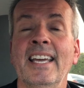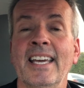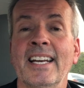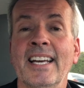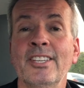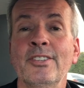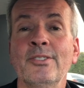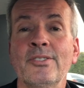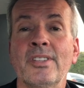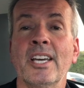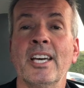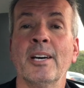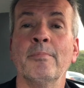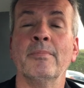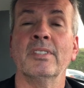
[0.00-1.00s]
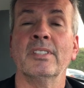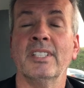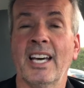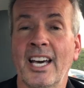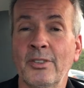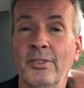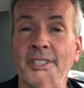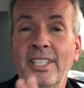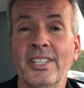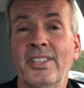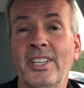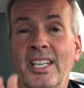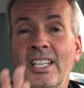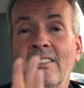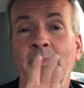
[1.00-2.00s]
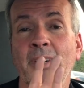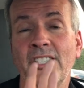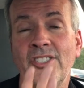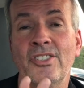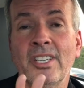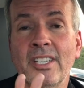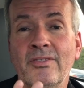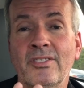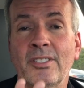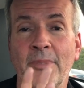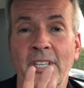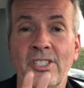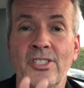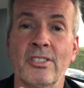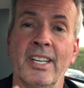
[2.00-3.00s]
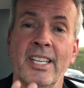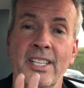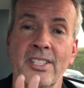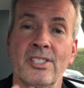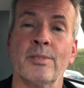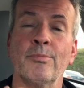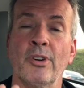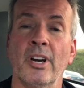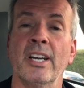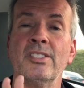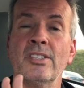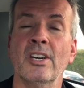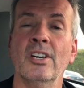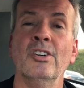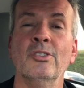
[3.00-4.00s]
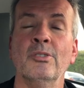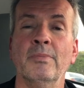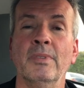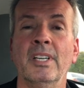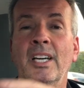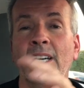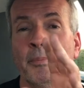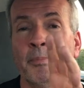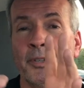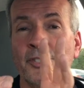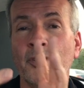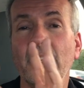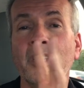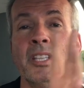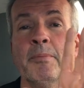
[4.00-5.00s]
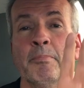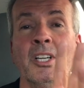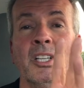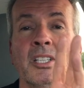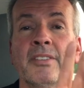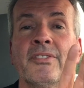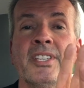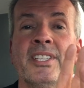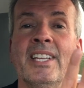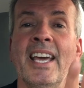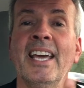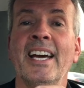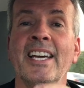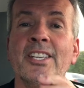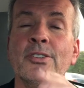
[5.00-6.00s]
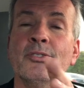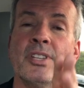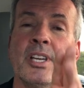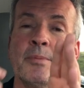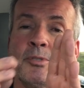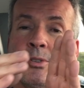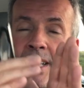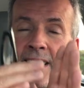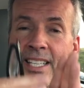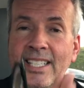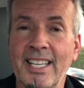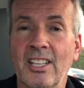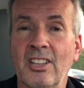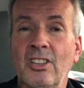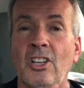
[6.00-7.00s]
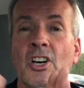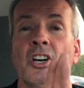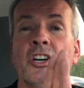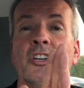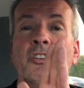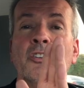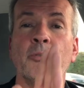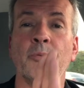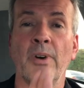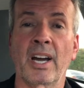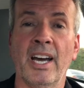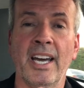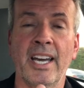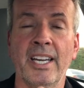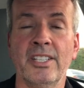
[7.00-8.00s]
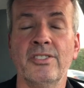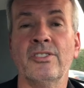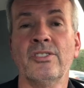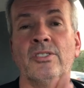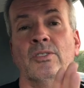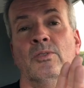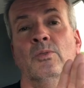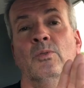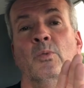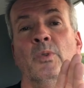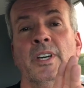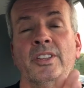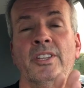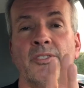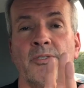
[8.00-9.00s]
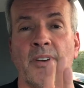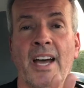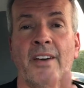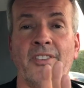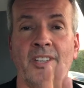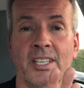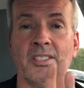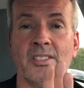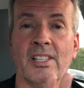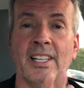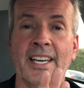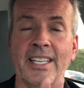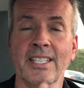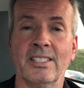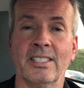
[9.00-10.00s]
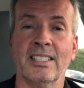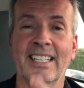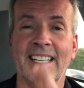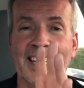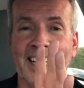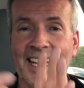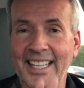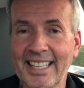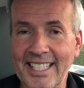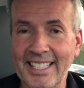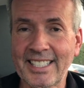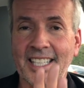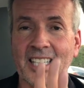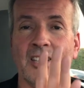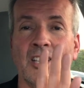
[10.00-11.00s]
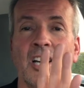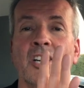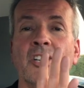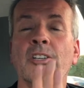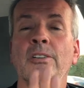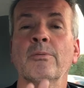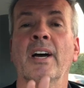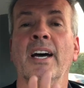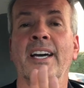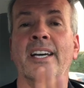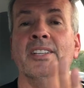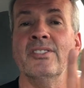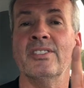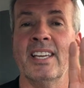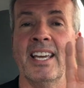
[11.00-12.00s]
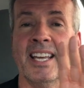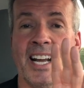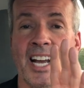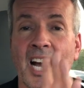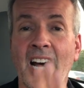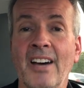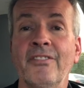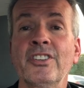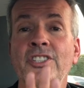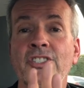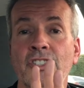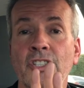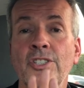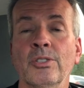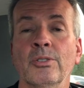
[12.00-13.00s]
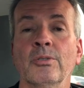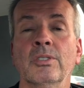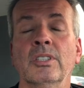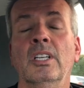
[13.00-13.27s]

And I use them not only at the end of my shift to make sure I get some rides home, but during the middle of the day I use them so I can get longer rides when the traffic is light. I like to get longer rides, and I often do.